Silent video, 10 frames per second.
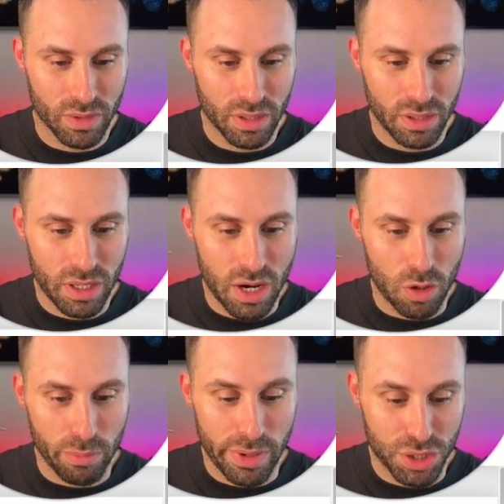our
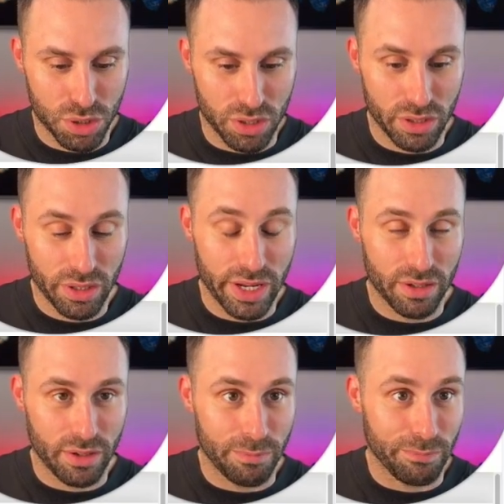major
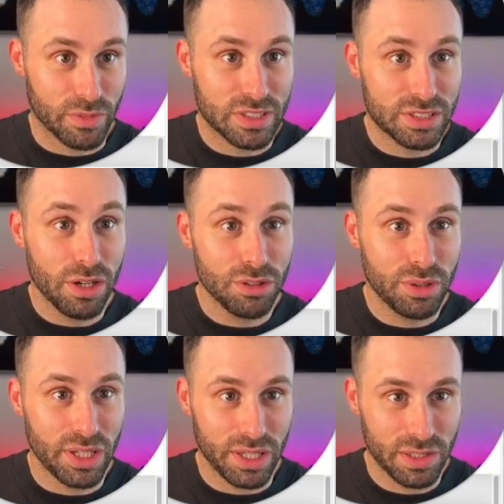star
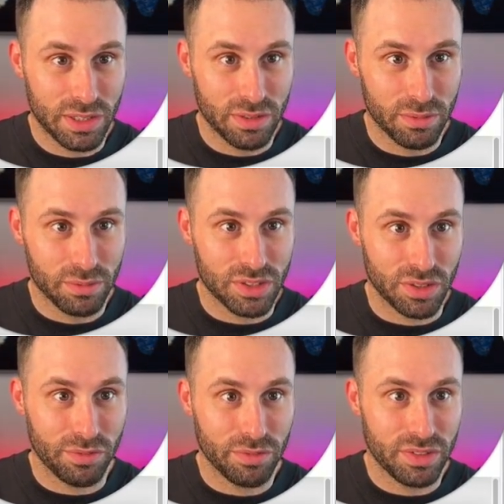today. So
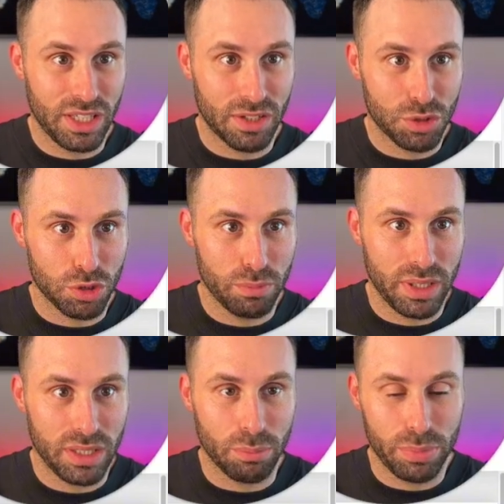DF should be
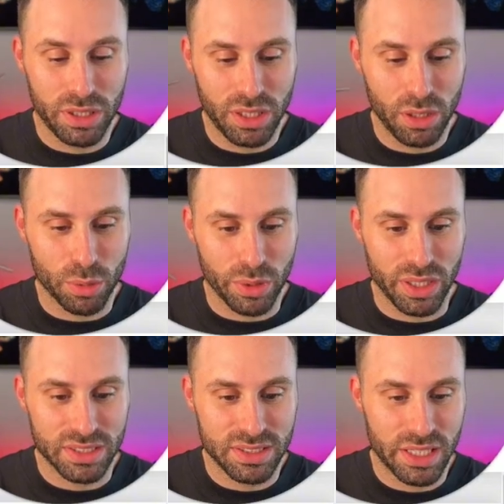the PD read
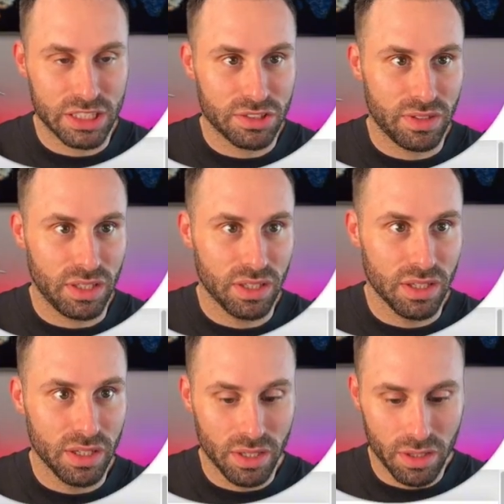CSV
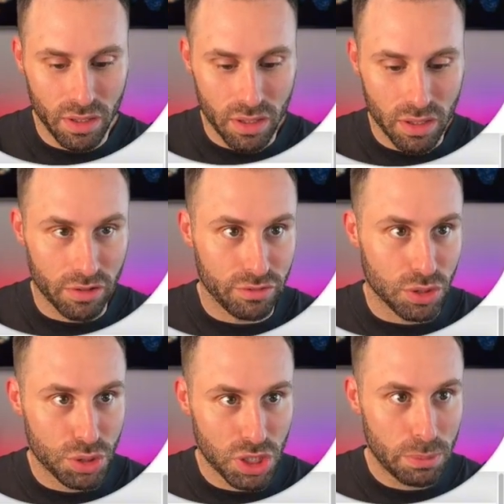of the
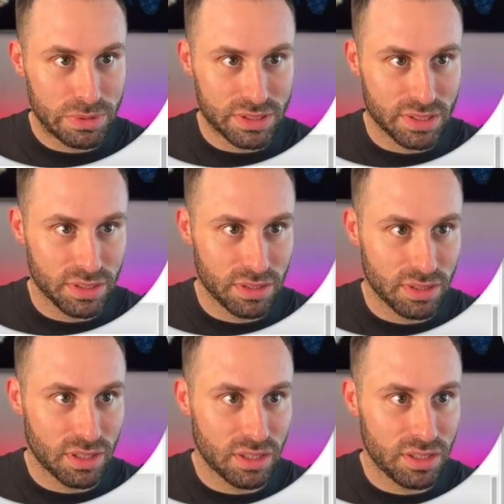
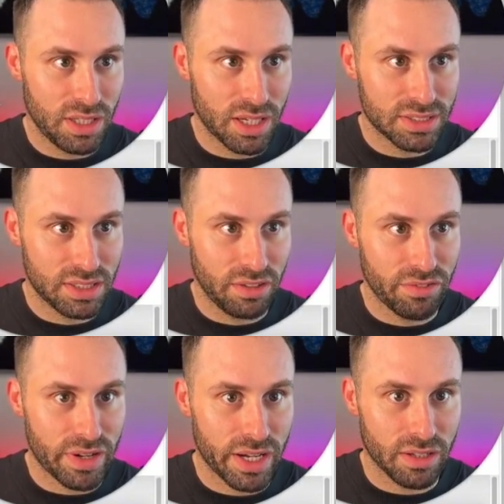shapes.txt
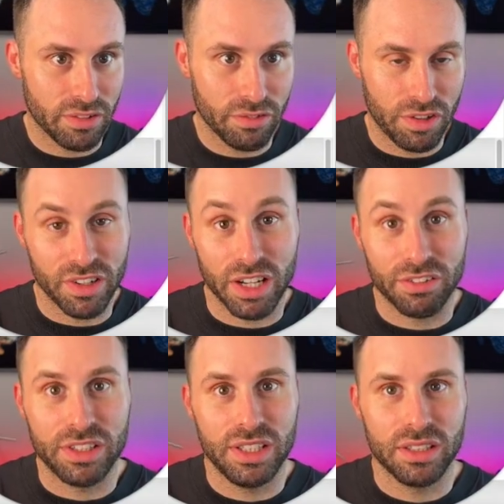file. We will have a
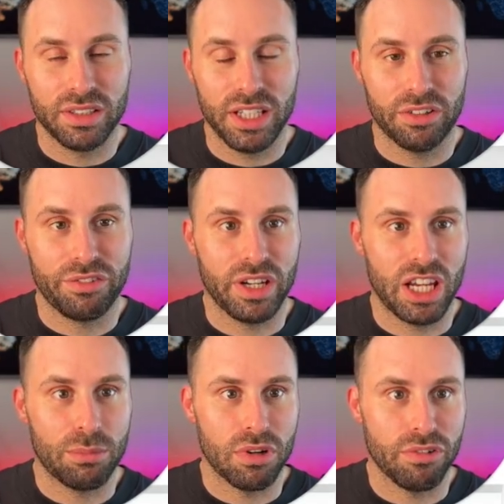data frame
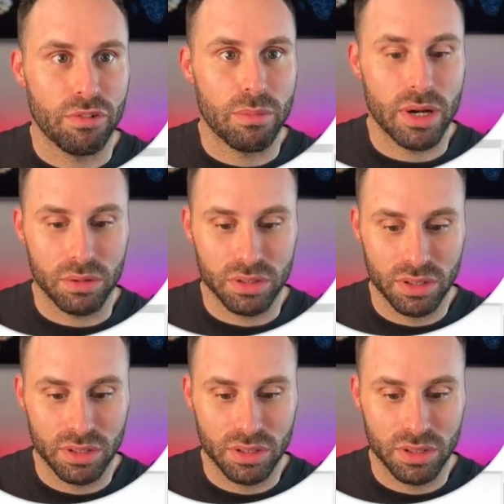of about